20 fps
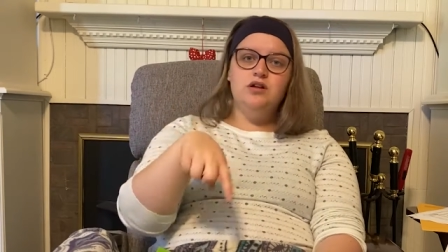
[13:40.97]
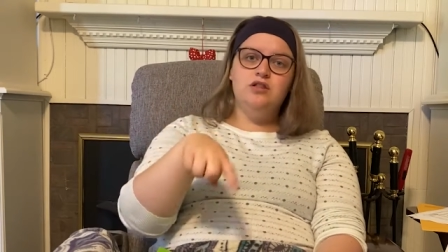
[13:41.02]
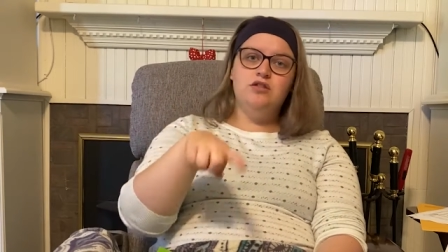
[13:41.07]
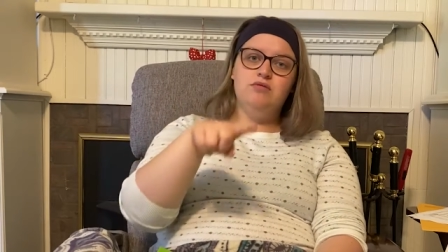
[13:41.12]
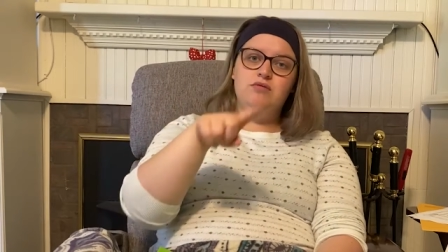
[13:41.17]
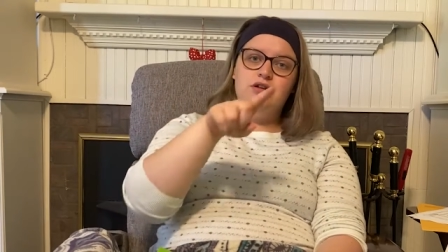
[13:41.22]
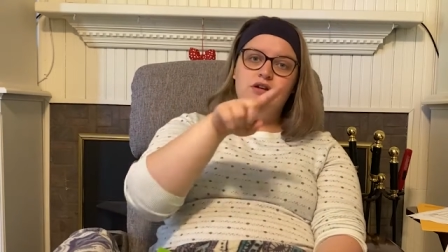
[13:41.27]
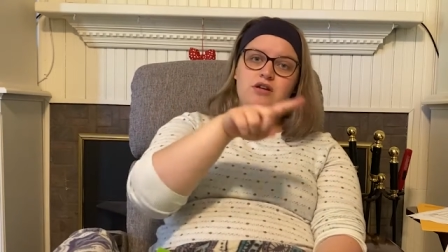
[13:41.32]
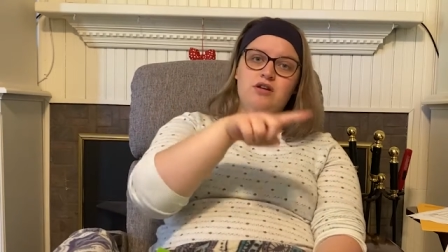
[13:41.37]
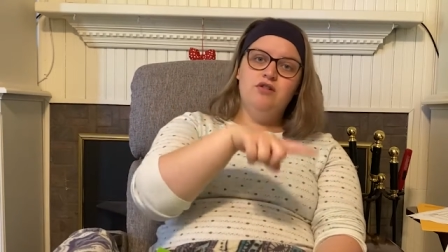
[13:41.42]

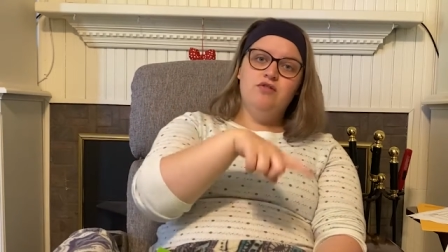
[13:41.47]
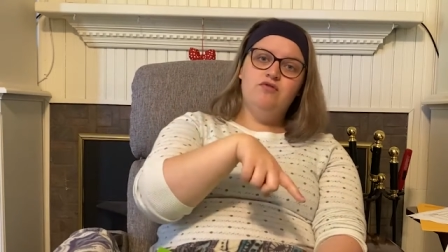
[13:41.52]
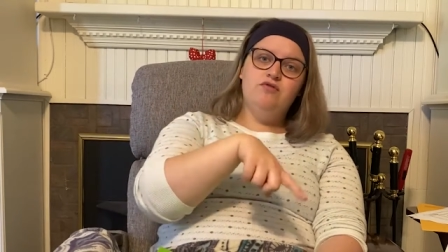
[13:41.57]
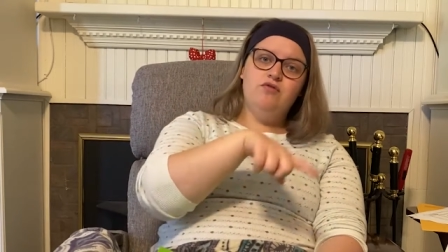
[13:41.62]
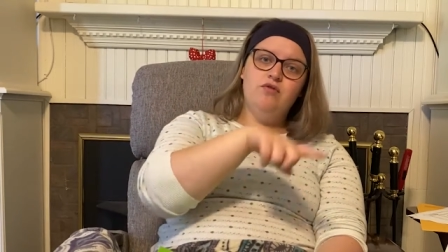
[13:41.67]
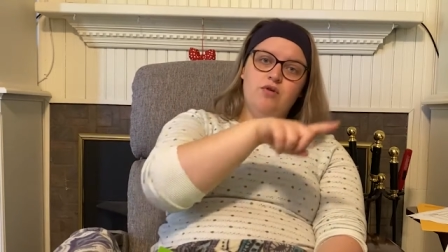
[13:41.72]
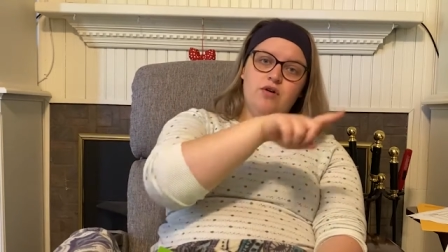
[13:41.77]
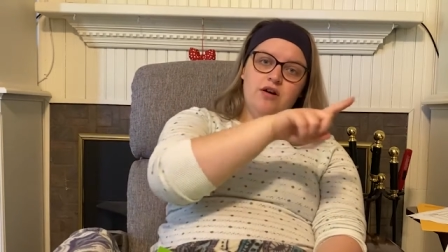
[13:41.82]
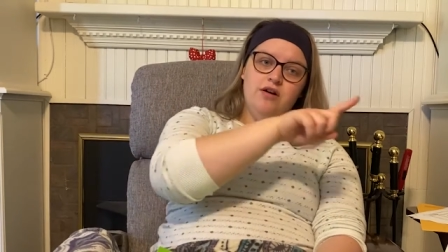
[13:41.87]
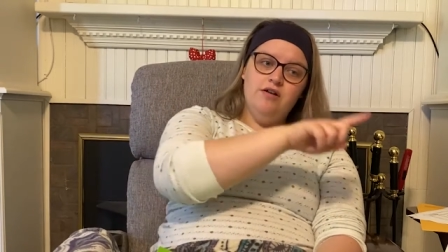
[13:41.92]
three,
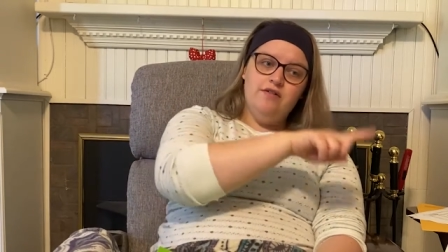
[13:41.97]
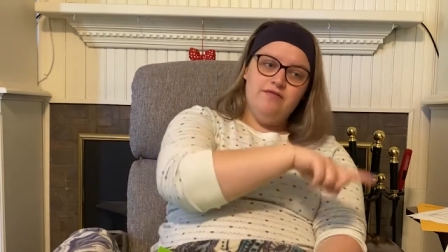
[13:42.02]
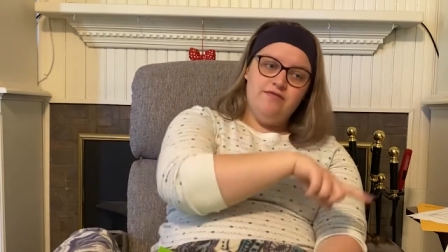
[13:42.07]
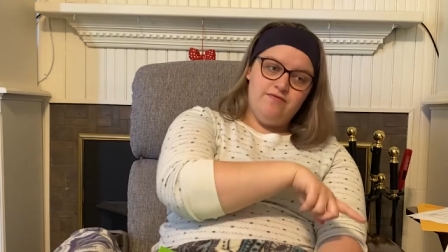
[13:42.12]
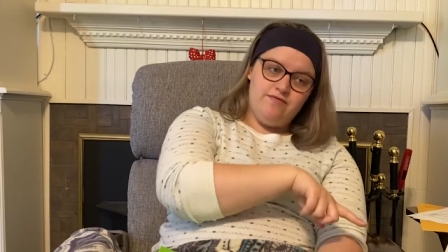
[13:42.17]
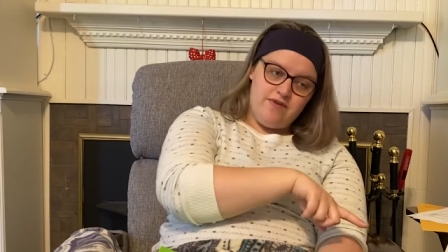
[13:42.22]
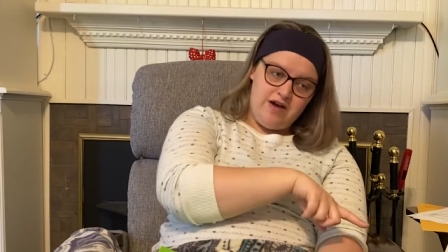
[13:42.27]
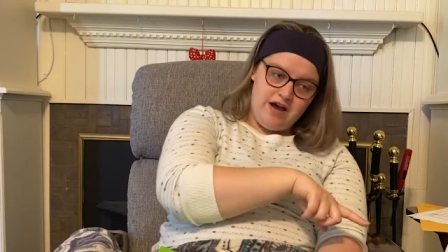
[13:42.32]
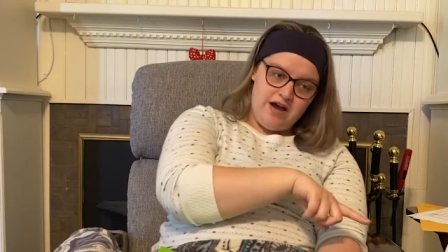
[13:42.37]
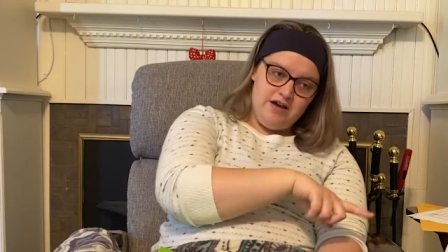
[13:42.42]
four,
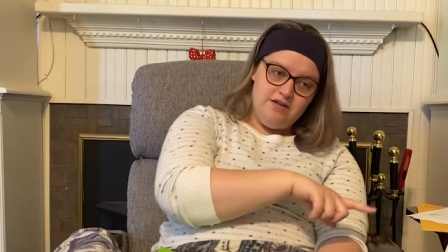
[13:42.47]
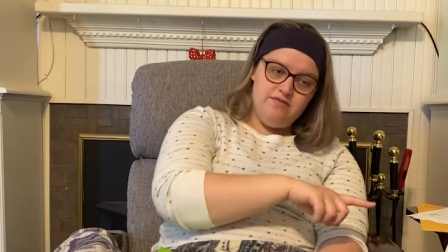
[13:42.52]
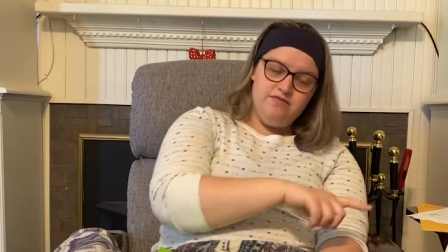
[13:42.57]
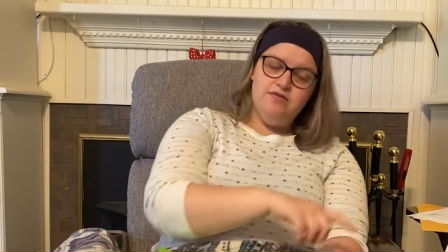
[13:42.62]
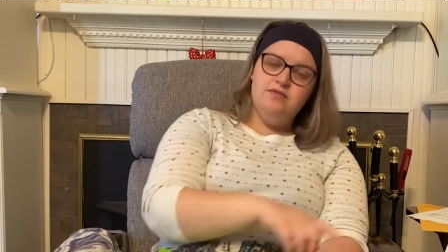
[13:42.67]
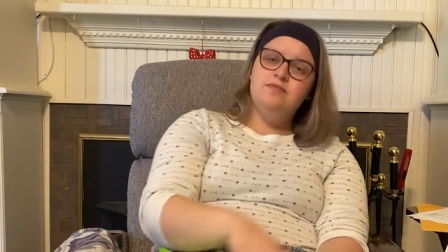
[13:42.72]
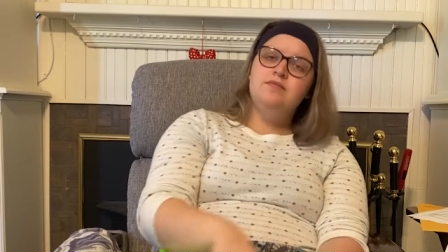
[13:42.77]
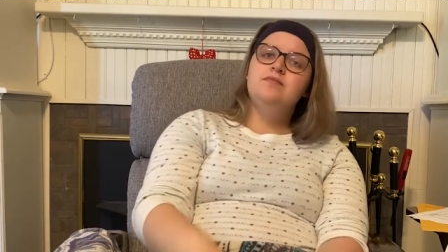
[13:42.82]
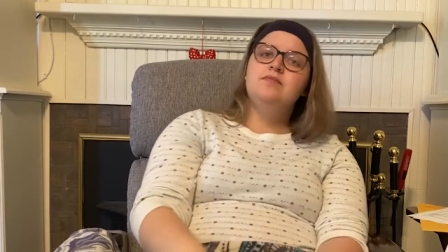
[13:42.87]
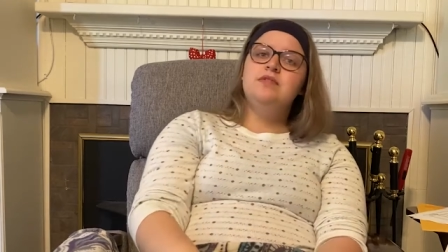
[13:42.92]
five.
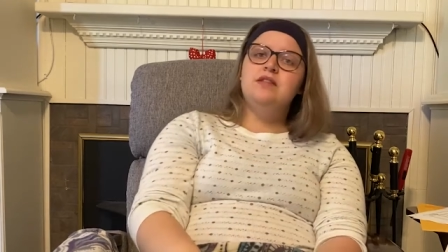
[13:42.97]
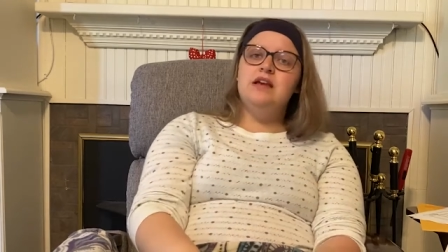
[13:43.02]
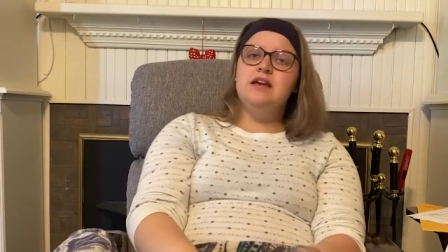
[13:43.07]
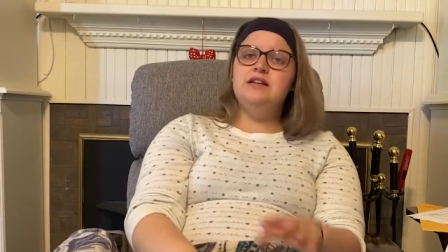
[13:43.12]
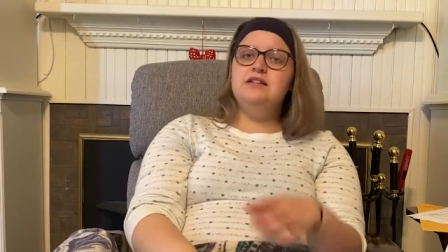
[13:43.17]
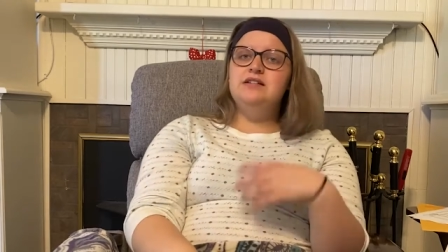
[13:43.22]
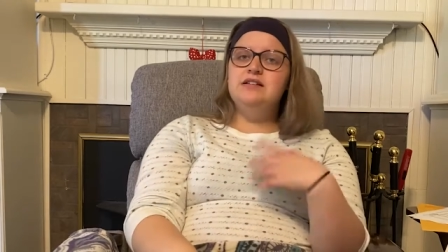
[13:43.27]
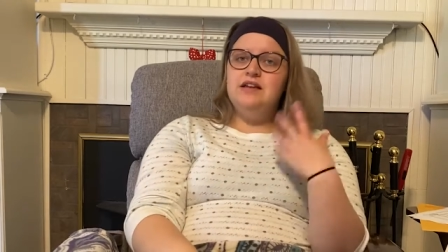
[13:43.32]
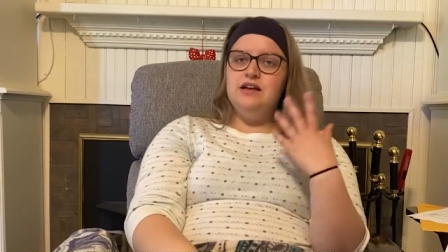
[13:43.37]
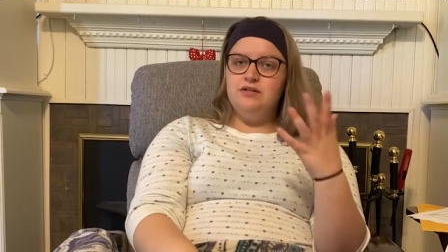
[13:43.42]

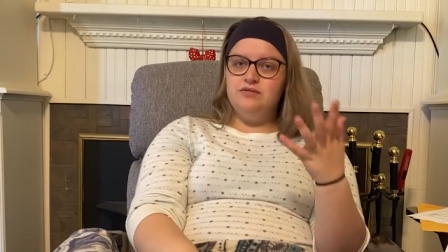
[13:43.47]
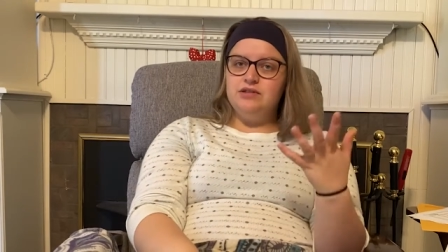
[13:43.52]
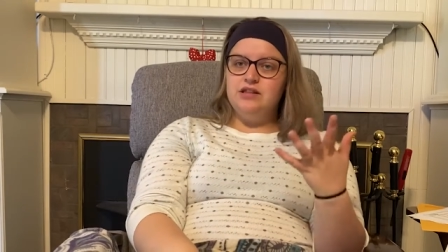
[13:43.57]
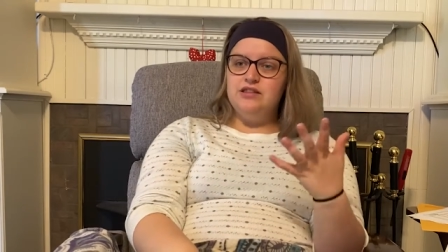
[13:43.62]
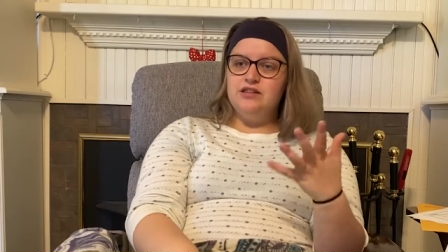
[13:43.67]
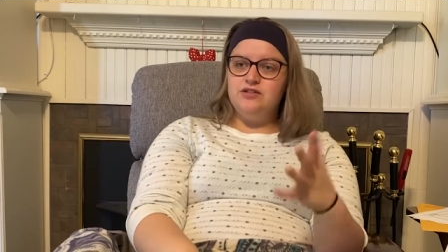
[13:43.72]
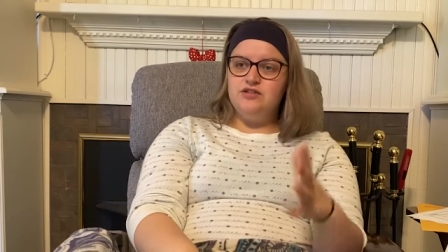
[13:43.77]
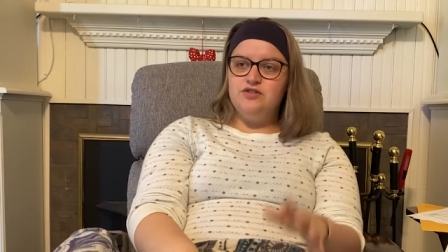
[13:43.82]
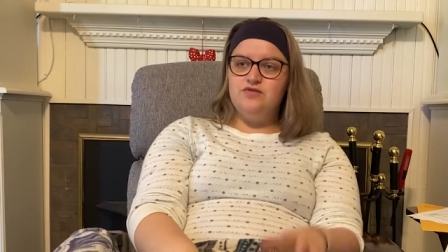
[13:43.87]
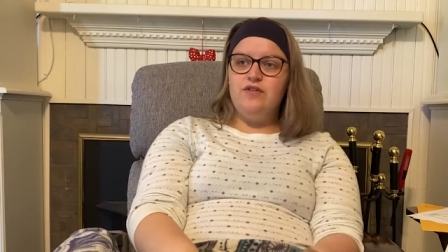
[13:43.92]
And count
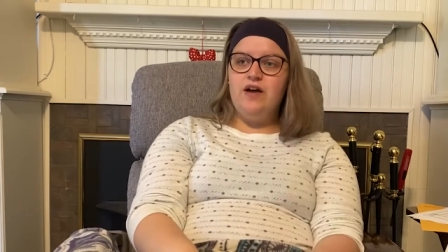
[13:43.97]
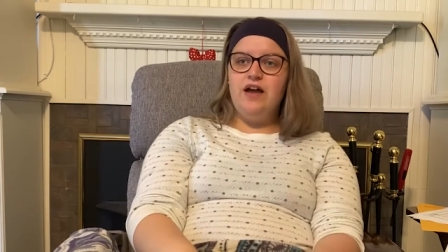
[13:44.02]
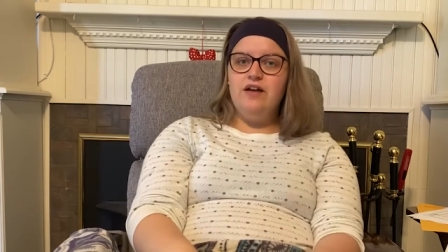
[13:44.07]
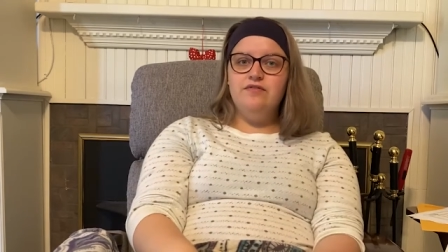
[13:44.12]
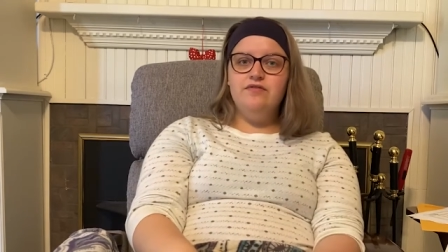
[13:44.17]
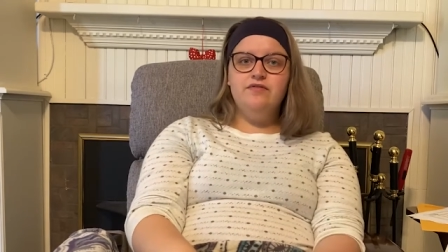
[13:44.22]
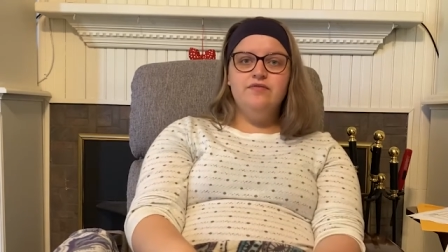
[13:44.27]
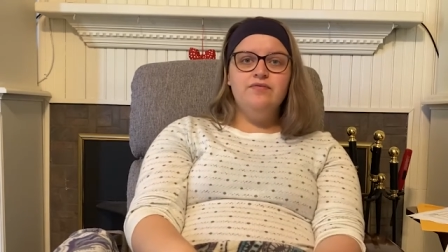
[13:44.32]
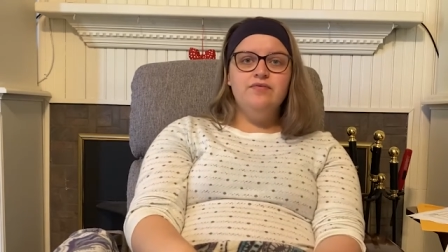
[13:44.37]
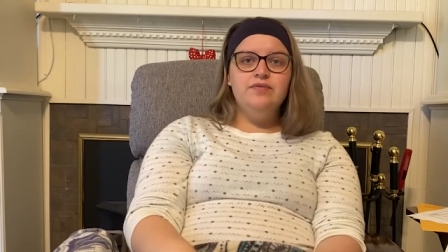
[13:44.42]
that there's five